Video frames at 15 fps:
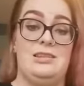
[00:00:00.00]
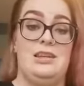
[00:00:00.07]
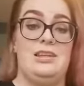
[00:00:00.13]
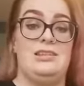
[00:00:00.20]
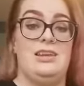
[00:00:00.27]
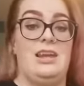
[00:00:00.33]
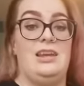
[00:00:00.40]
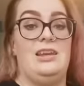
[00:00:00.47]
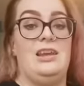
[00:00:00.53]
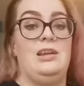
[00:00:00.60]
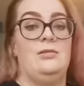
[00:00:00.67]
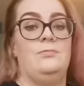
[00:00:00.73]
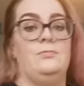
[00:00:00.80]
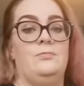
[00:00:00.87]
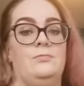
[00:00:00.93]
neat and tidy.
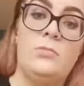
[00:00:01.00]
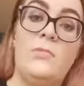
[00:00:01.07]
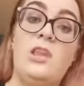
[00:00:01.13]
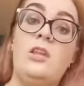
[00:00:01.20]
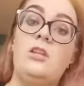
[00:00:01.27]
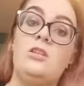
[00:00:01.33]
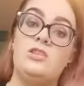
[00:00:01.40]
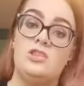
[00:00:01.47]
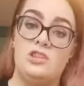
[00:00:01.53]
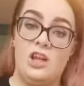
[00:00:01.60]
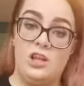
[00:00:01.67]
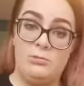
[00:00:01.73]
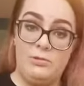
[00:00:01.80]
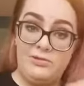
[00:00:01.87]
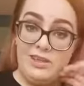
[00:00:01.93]
So now
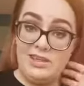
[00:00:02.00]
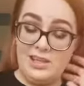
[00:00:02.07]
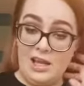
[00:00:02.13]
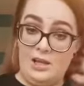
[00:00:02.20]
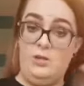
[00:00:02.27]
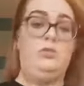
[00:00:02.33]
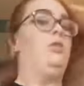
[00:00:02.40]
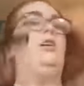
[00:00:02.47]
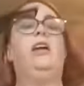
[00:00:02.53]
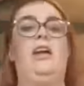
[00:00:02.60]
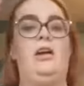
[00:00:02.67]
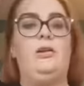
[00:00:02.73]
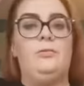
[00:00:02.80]
that we've detangled our hair,